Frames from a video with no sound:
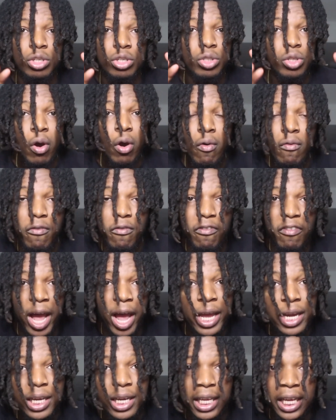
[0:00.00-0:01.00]
Don't
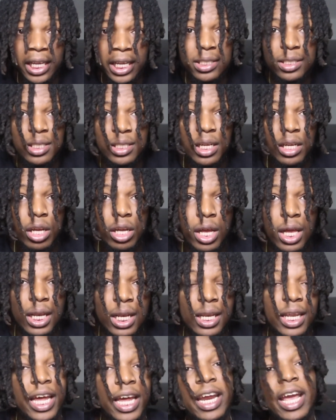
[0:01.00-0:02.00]
fight against it,
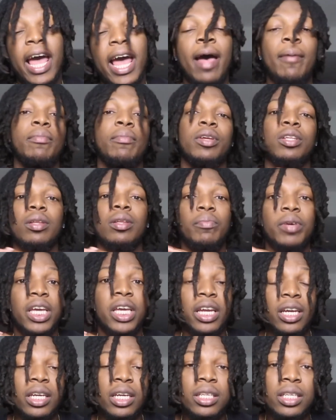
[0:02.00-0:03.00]
let it happen. The
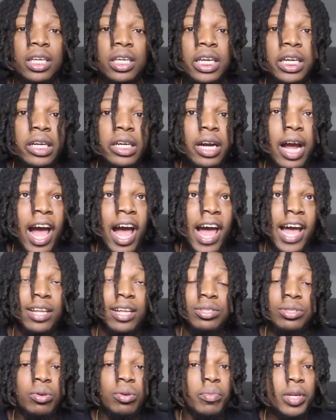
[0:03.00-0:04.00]
beginning of the year, I
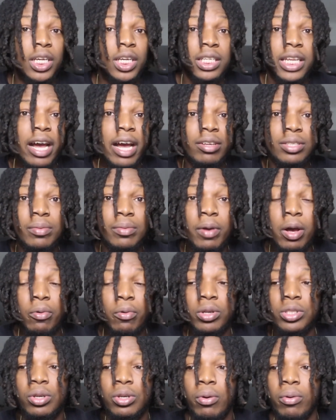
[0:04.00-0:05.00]
had so many doubts about
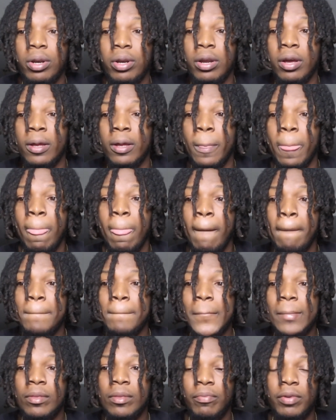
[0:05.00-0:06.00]
what's going on,
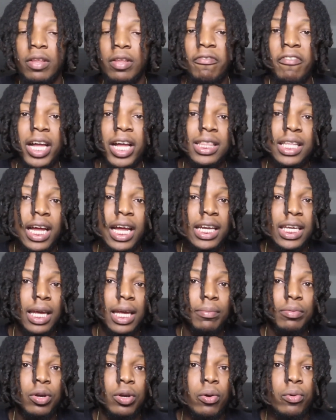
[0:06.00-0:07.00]
but the fact that I
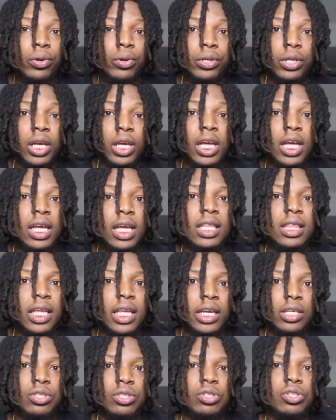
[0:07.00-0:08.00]
kept going,
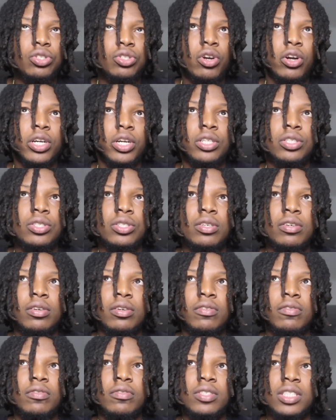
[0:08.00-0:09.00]
things are starting
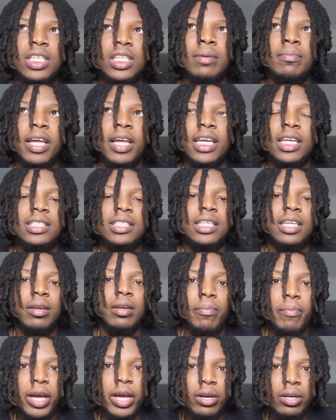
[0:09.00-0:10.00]
to seem like it's in
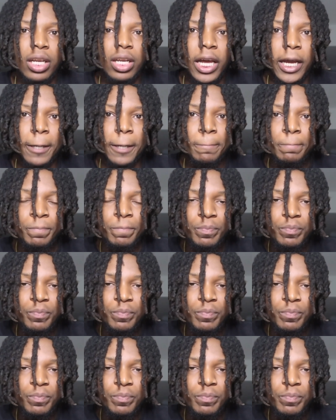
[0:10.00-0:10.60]
a better light.